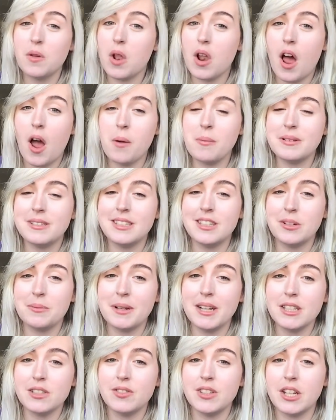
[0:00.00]
I hope to see you in my
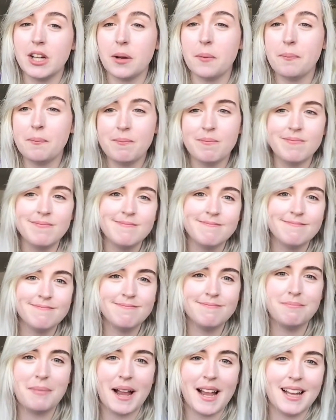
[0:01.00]
next video.
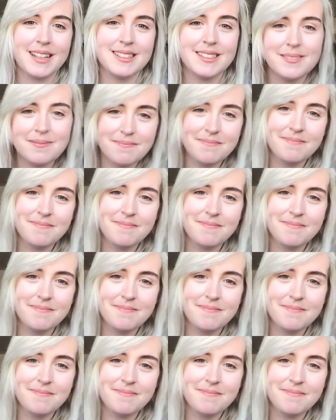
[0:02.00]
Bye guys.